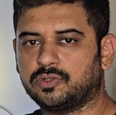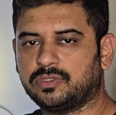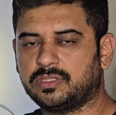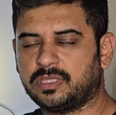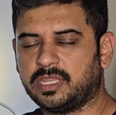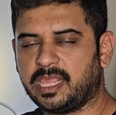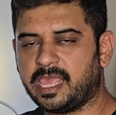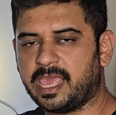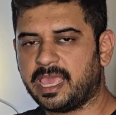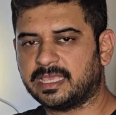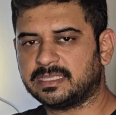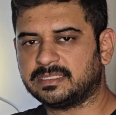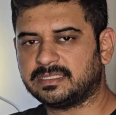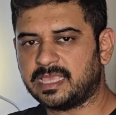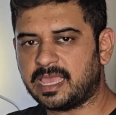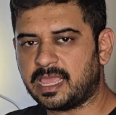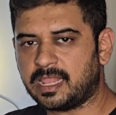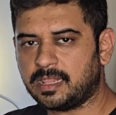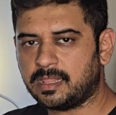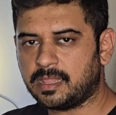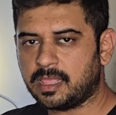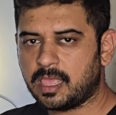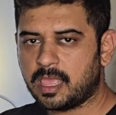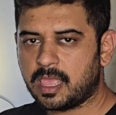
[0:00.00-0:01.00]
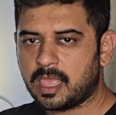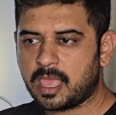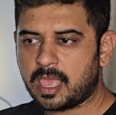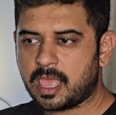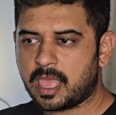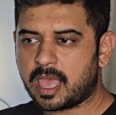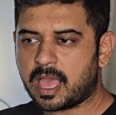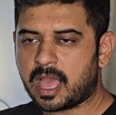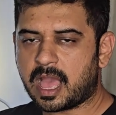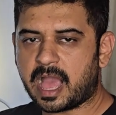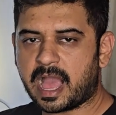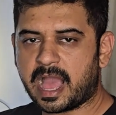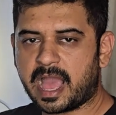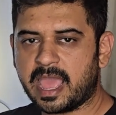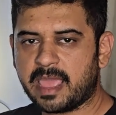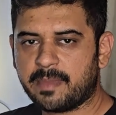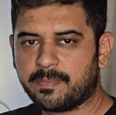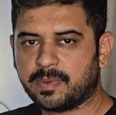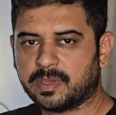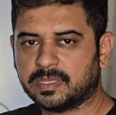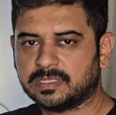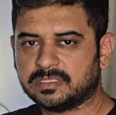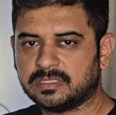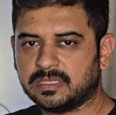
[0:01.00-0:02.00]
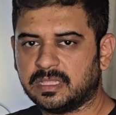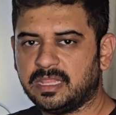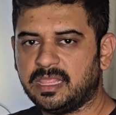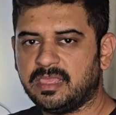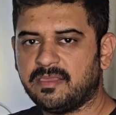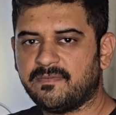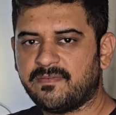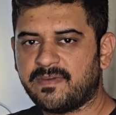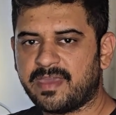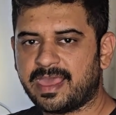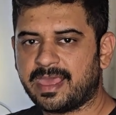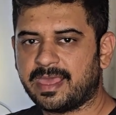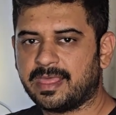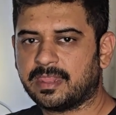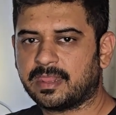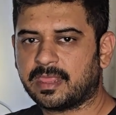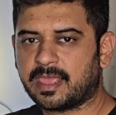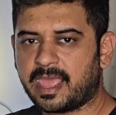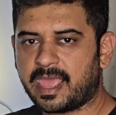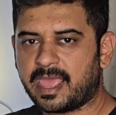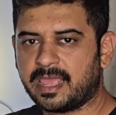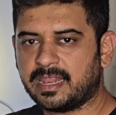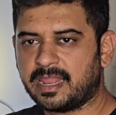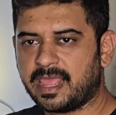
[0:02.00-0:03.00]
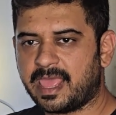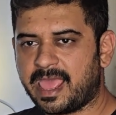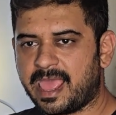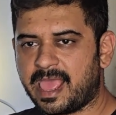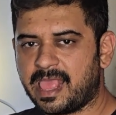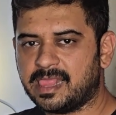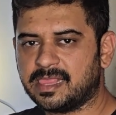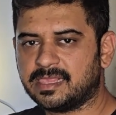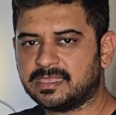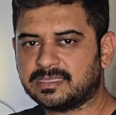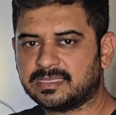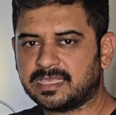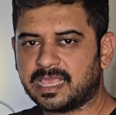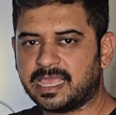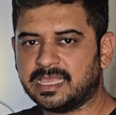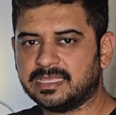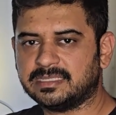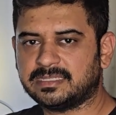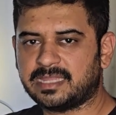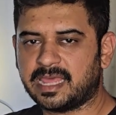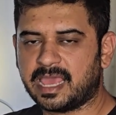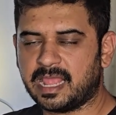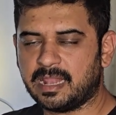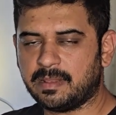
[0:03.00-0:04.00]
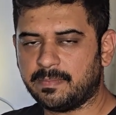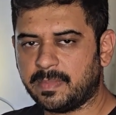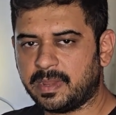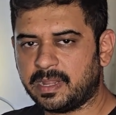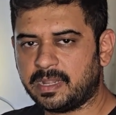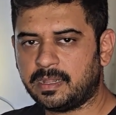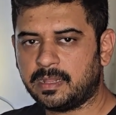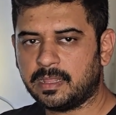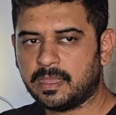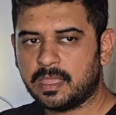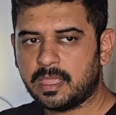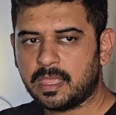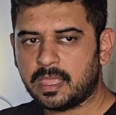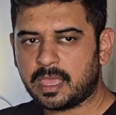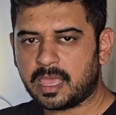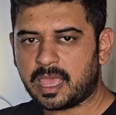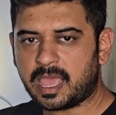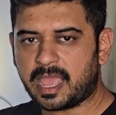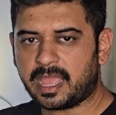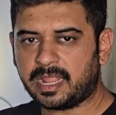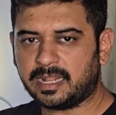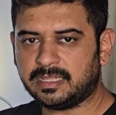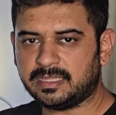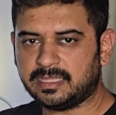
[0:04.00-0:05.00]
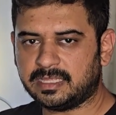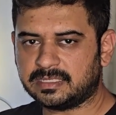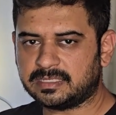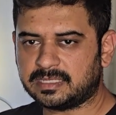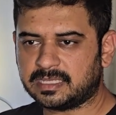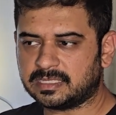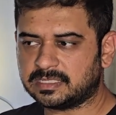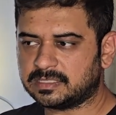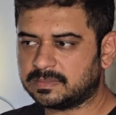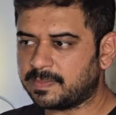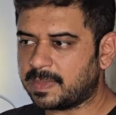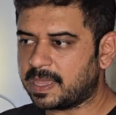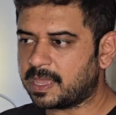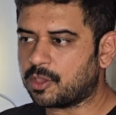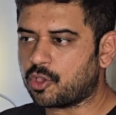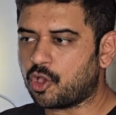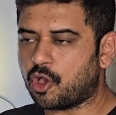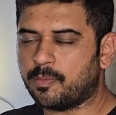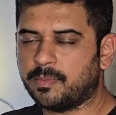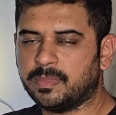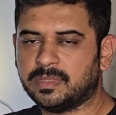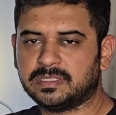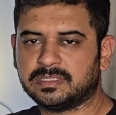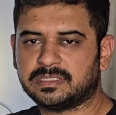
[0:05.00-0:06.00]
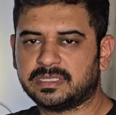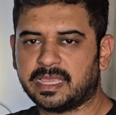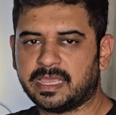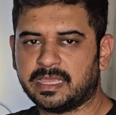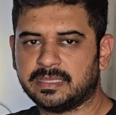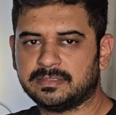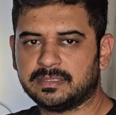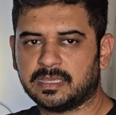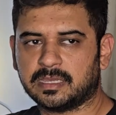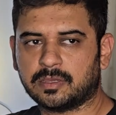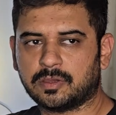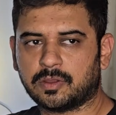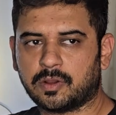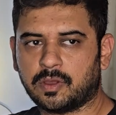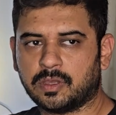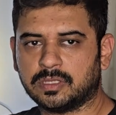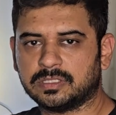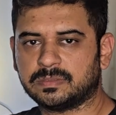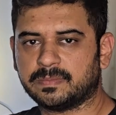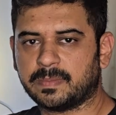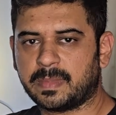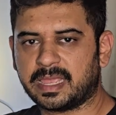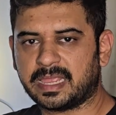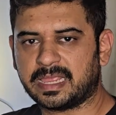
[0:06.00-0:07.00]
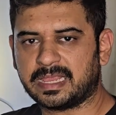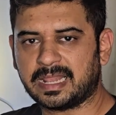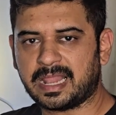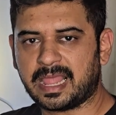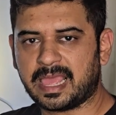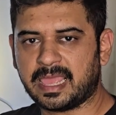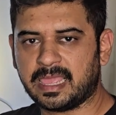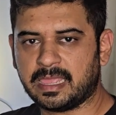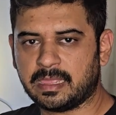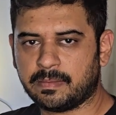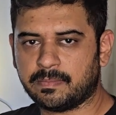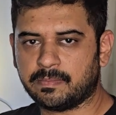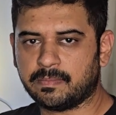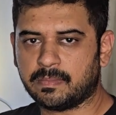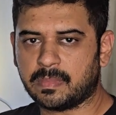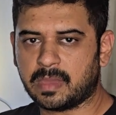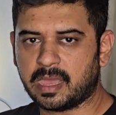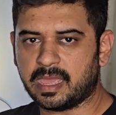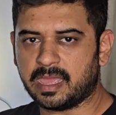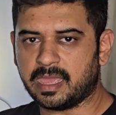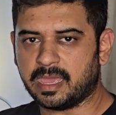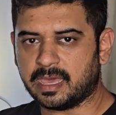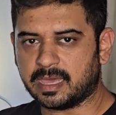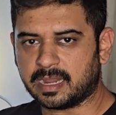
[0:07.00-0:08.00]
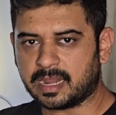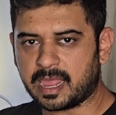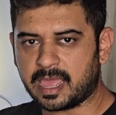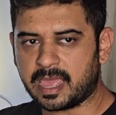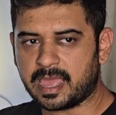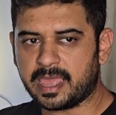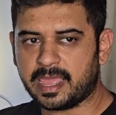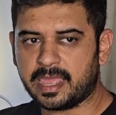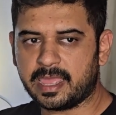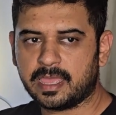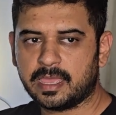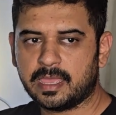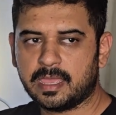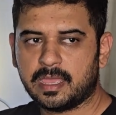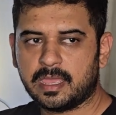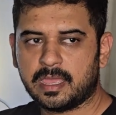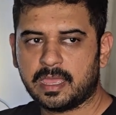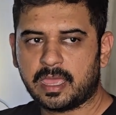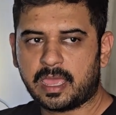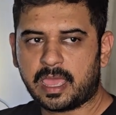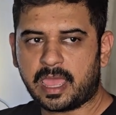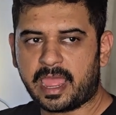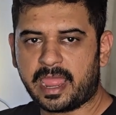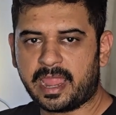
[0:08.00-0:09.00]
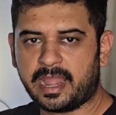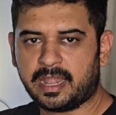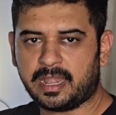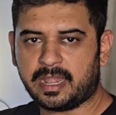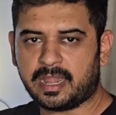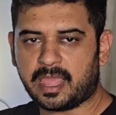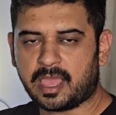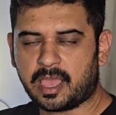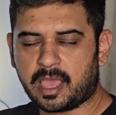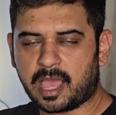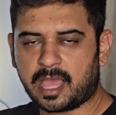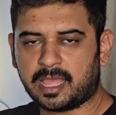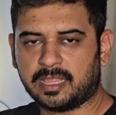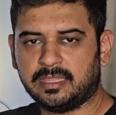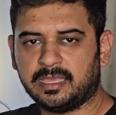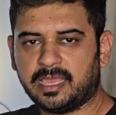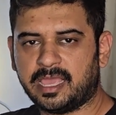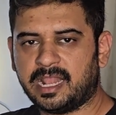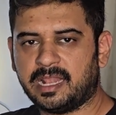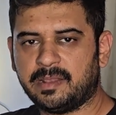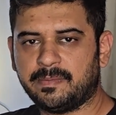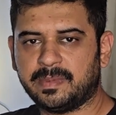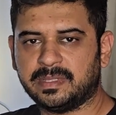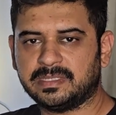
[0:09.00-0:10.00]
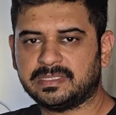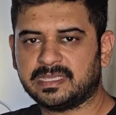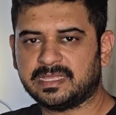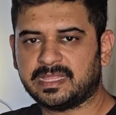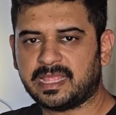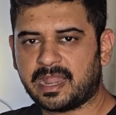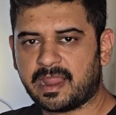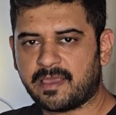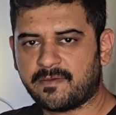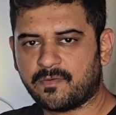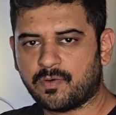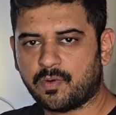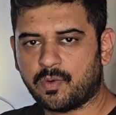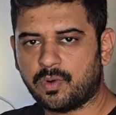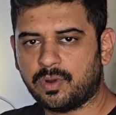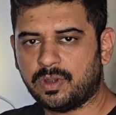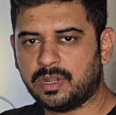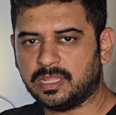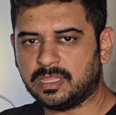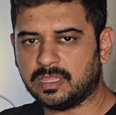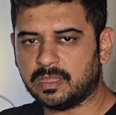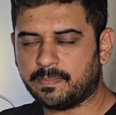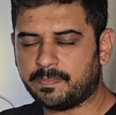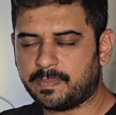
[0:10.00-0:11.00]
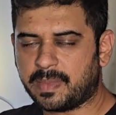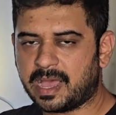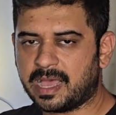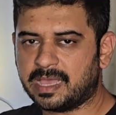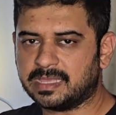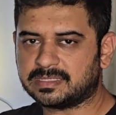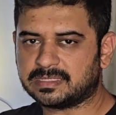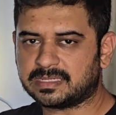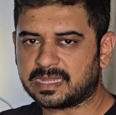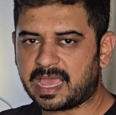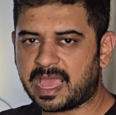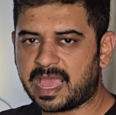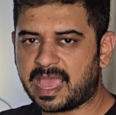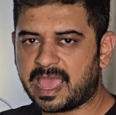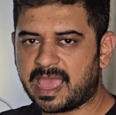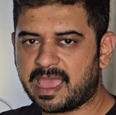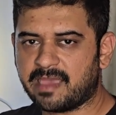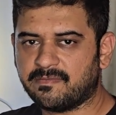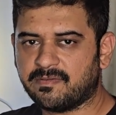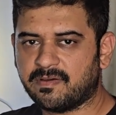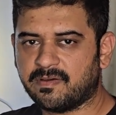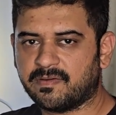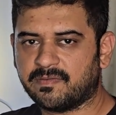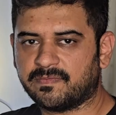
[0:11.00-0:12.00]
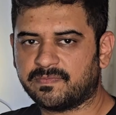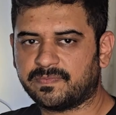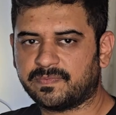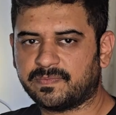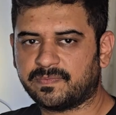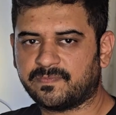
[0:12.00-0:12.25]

to 3XL. I personally wear an L sized helmet, and this is my common size across my Climb, my Arai, and other helmets that I've owned in the past. I have a